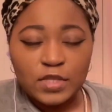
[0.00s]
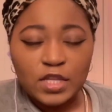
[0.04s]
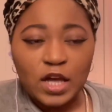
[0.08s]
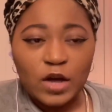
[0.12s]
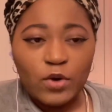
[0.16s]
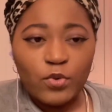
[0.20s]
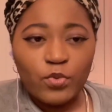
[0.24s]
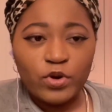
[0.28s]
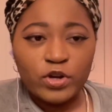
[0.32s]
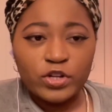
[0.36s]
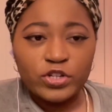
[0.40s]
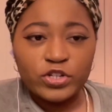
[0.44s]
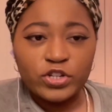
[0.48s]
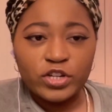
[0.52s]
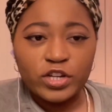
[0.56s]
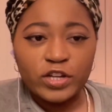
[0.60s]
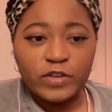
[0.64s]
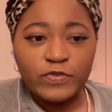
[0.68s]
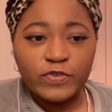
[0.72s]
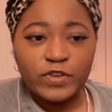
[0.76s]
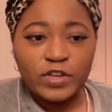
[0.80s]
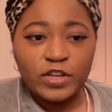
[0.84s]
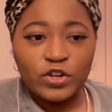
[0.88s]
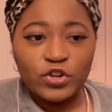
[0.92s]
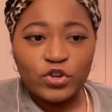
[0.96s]
I wonder
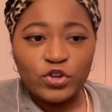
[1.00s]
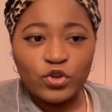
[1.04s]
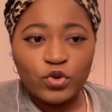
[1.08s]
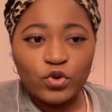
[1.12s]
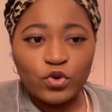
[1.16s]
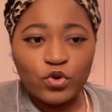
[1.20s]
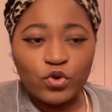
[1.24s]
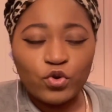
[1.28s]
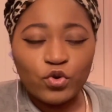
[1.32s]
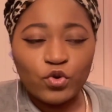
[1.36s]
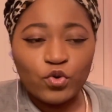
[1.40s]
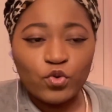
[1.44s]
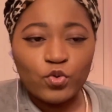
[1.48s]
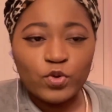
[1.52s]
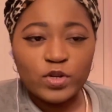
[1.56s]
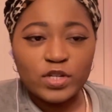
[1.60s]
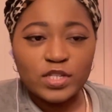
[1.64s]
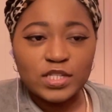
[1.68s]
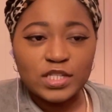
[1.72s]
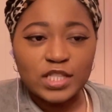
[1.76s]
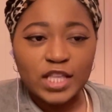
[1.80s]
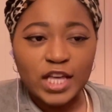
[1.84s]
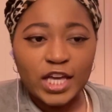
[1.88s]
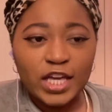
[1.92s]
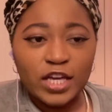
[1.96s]
if he knew who
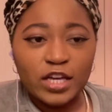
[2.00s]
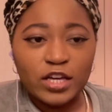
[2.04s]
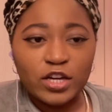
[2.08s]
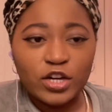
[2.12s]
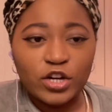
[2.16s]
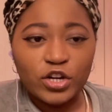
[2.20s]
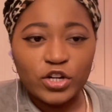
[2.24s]
was like